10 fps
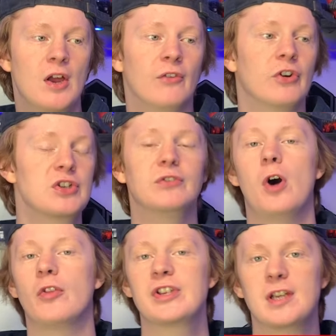First of
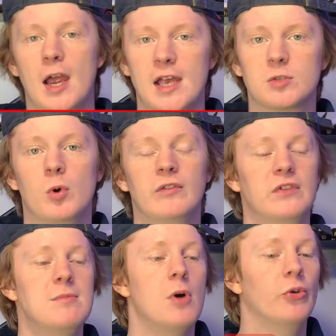all, this guy has one of
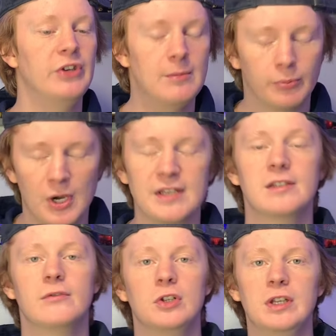the most
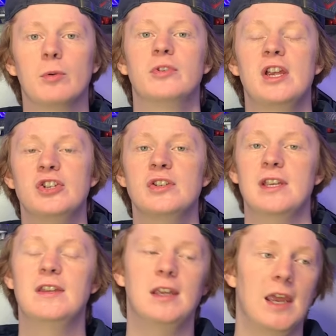impressive cleat rotations
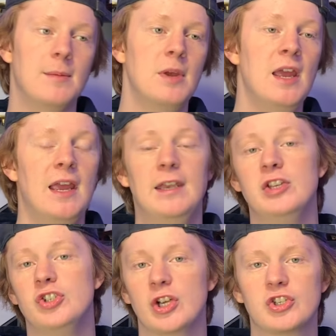in the game, and he
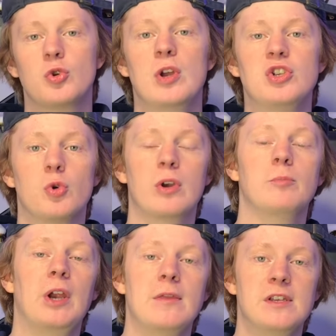just joined Jordan
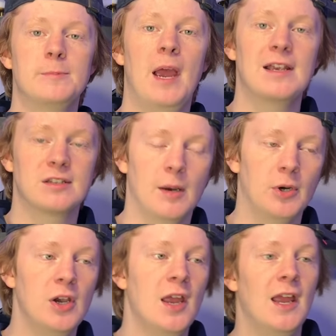Brand this past
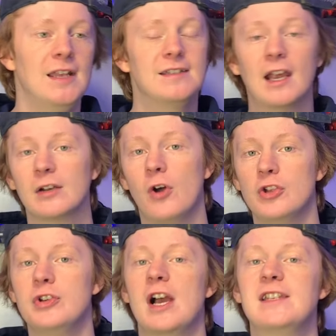summer. And second of all,
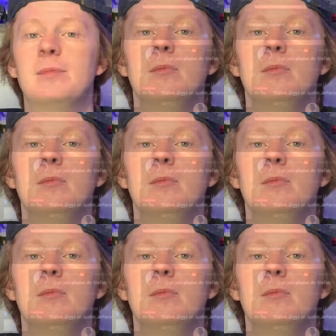you guys have been